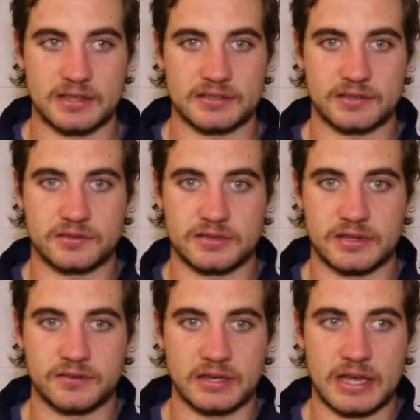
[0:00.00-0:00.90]
six or
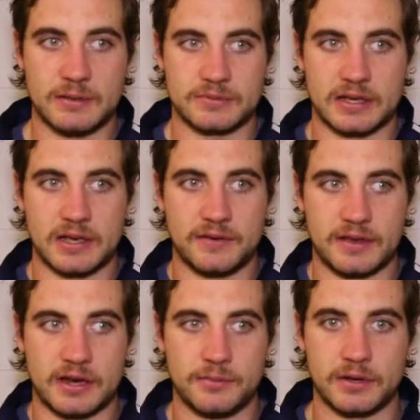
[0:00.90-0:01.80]
seven games I've
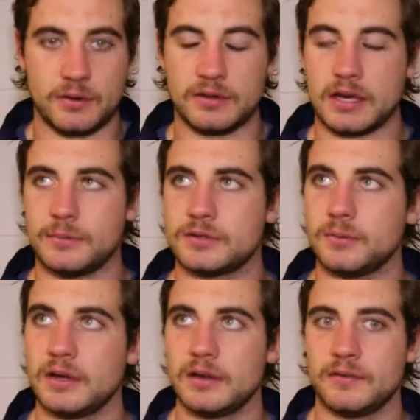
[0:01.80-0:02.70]
kind of been going the opposite
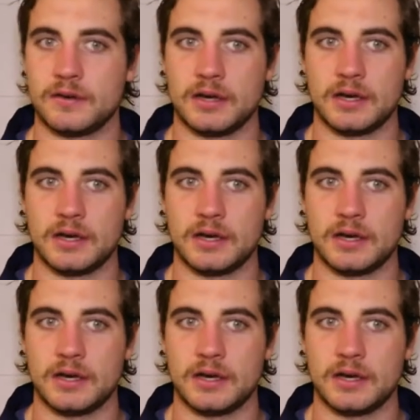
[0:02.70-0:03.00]
way of